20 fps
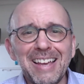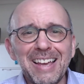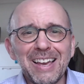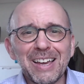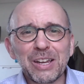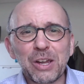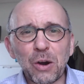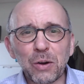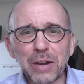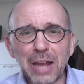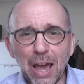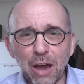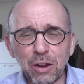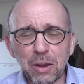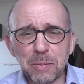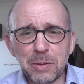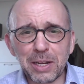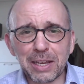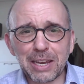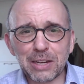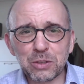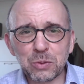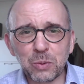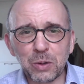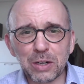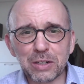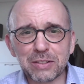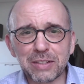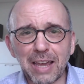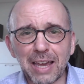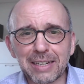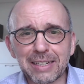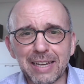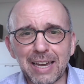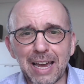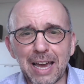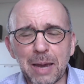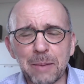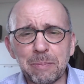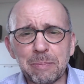go to
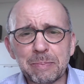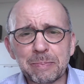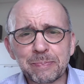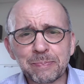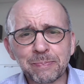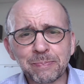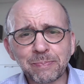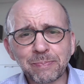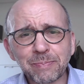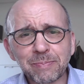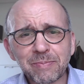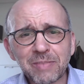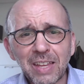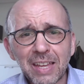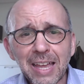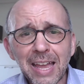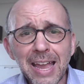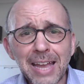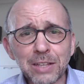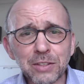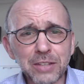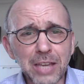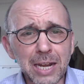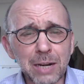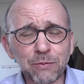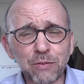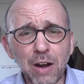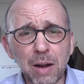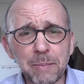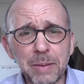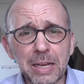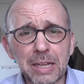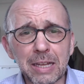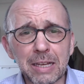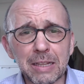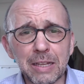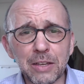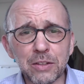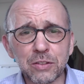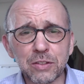howcommunicationworks.com and sign up for our mailing
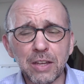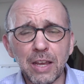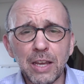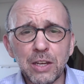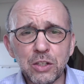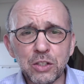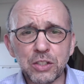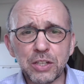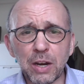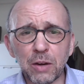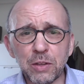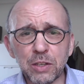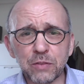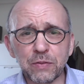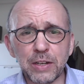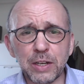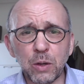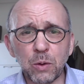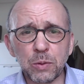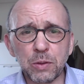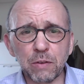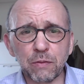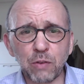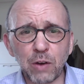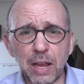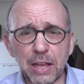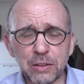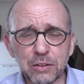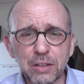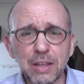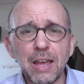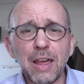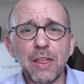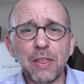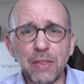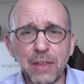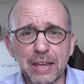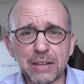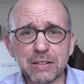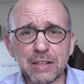list. Share this video with your friends.
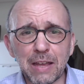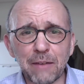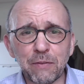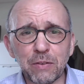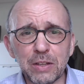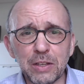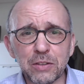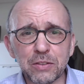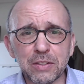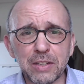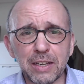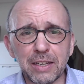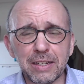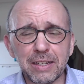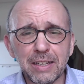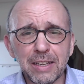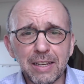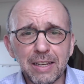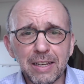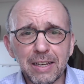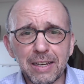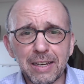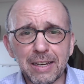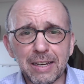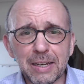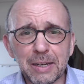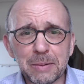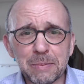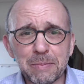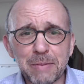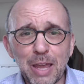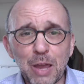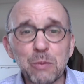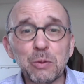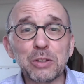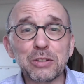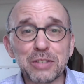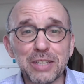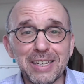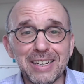Thanks a lot for listening, and
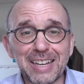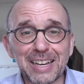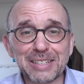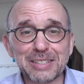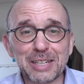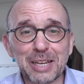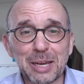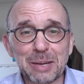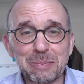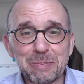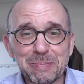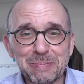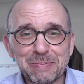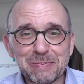we'll see you next time.